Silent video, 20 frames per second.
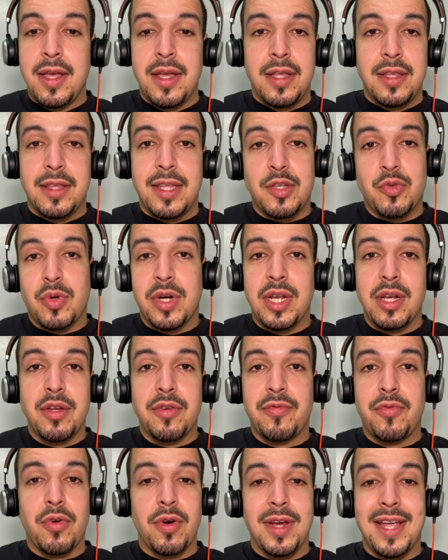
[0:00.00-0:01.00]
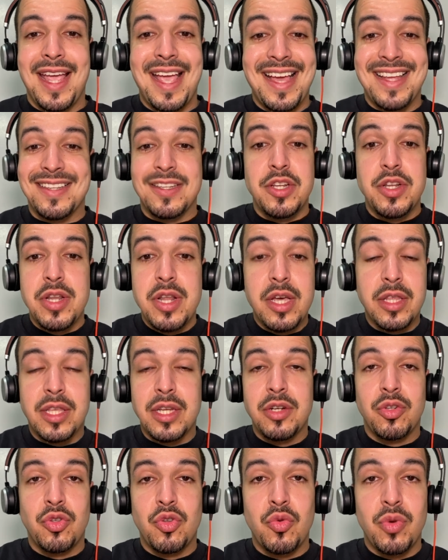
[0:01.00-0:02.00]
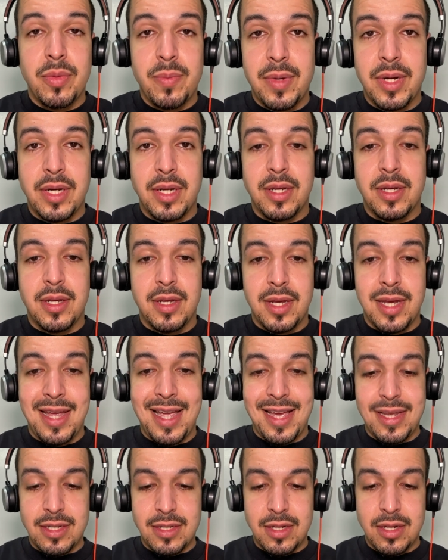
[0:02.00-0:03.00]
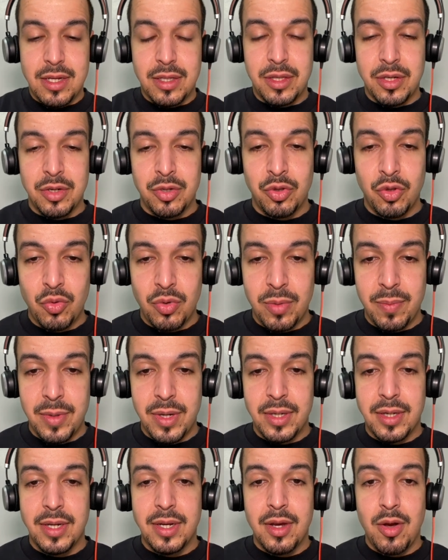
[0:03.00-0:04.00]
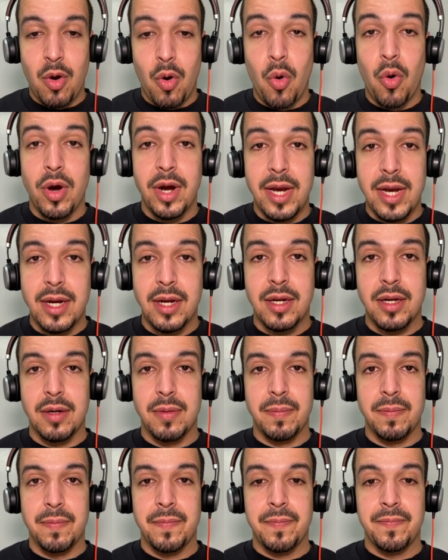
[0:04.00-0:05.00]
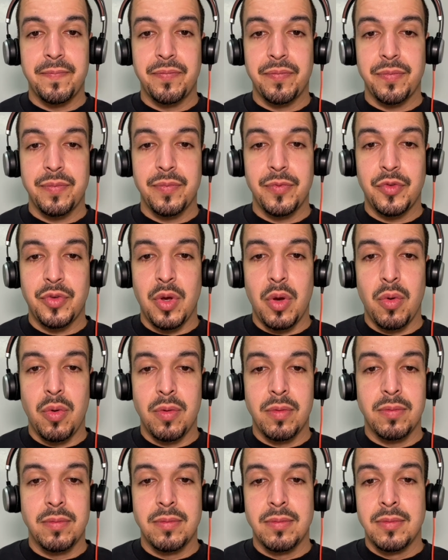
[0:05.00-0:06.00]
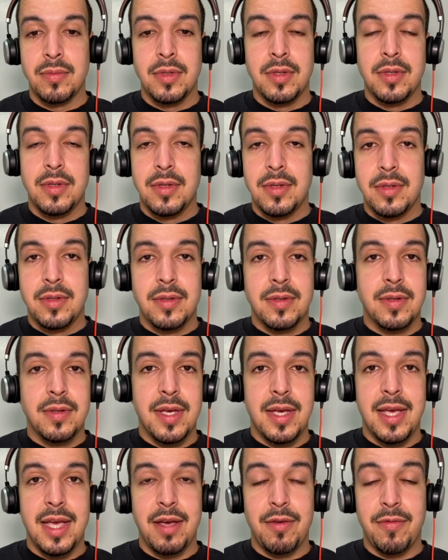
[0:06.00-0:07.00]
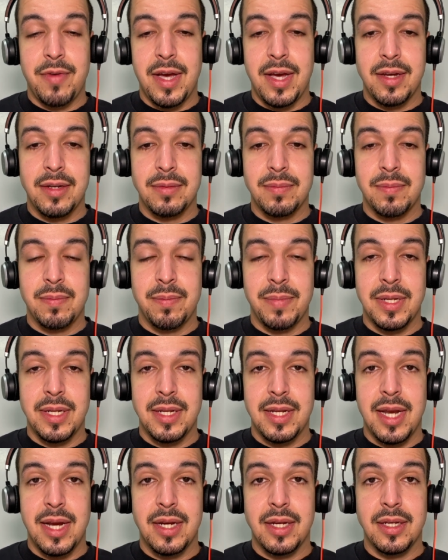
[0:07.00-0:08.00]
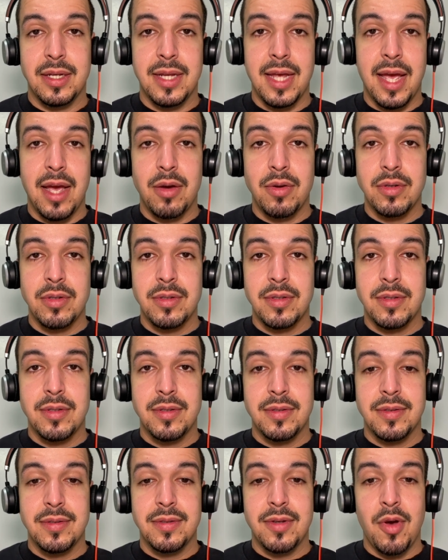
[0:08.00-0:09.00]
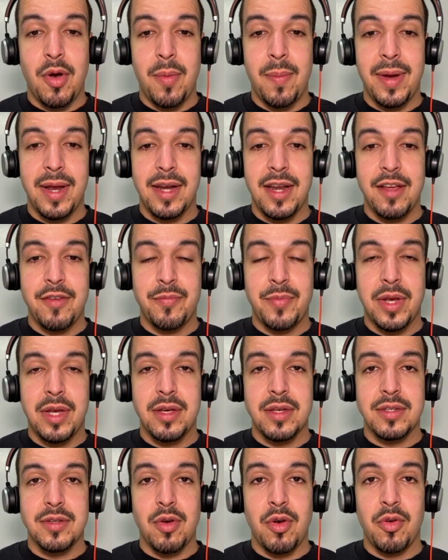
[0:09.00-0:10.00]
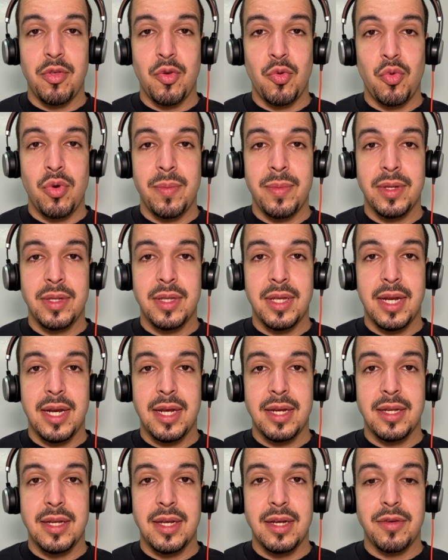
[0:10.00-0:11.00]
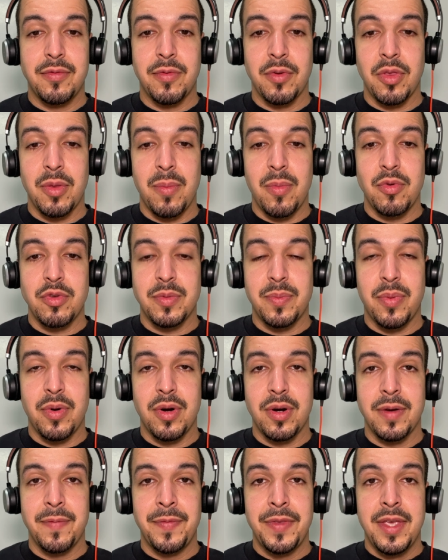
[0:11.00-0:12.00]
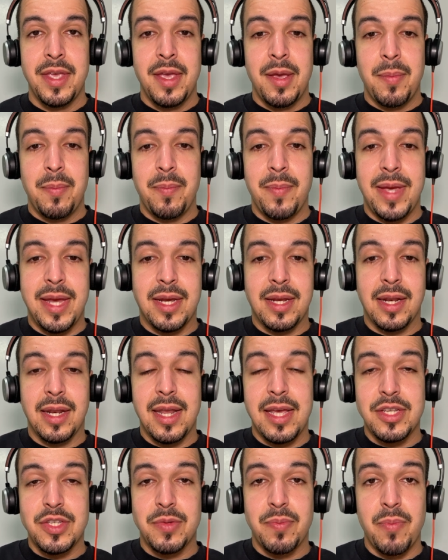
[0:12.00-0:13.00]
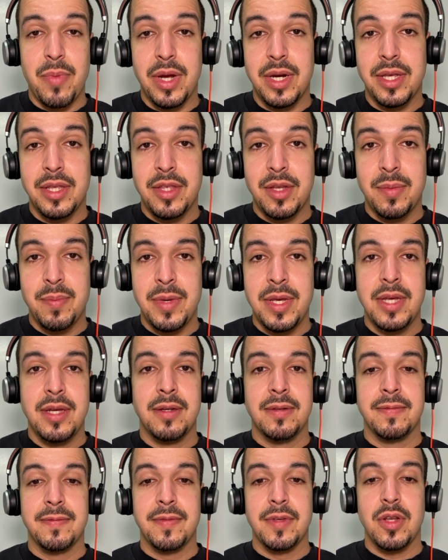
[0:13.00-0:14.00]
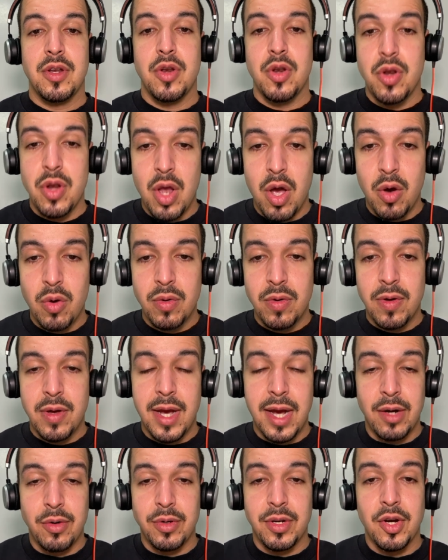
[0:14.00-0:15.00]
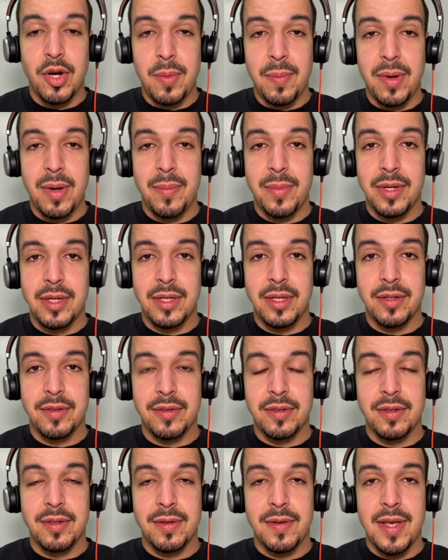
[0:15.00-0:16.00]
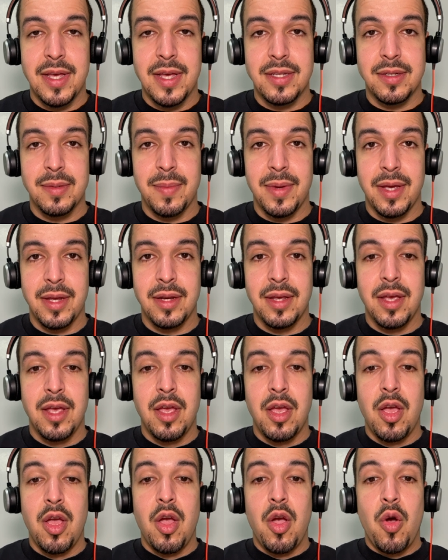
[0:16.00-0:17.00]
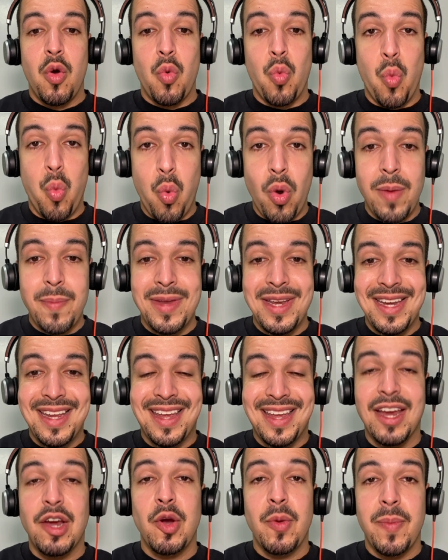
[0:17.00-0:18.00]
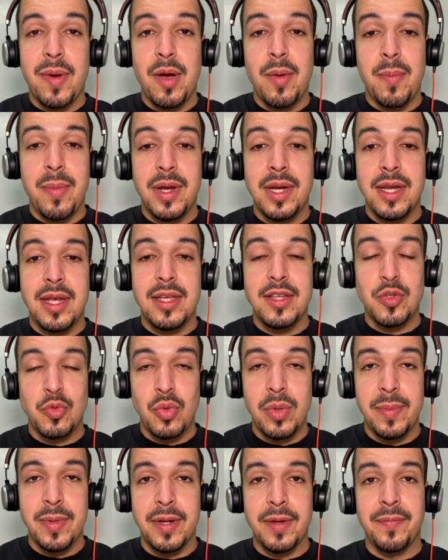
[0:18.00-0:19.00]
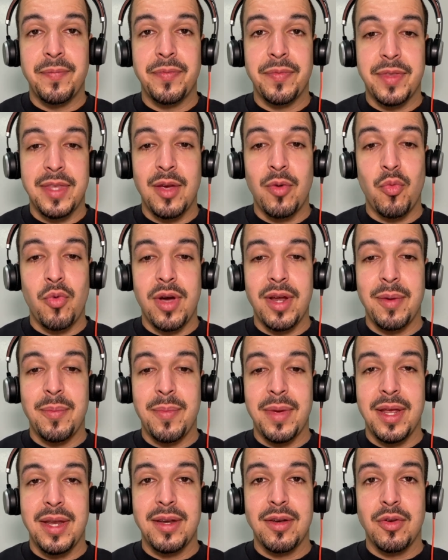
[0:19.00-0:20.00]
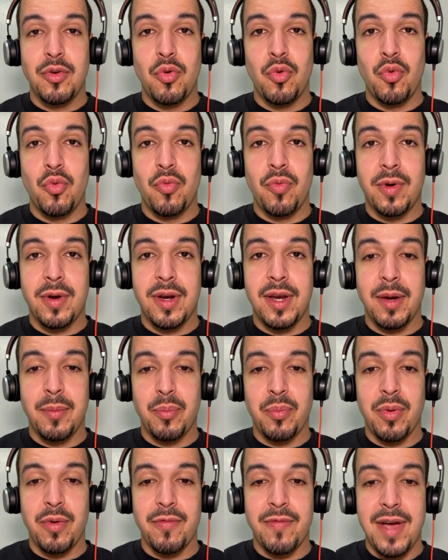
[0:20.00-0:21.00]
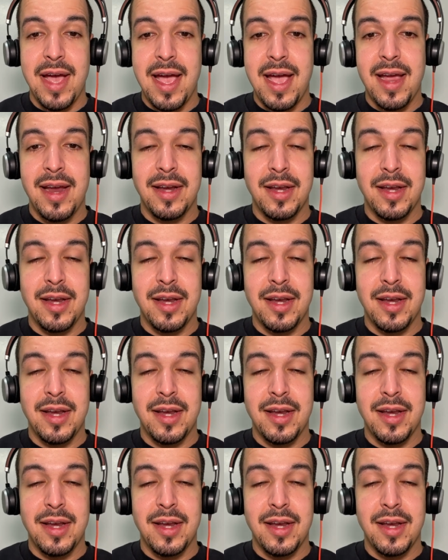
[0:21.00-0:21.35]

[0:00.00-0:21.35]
That's what I look for. It has nothing to do with money. It has nothing to do with money or income. So have I been dating down? all my life because all the women that I date for the most part make less money than me? No, I don't care about money as a as a man. Women care about money as women. They want men who can provide,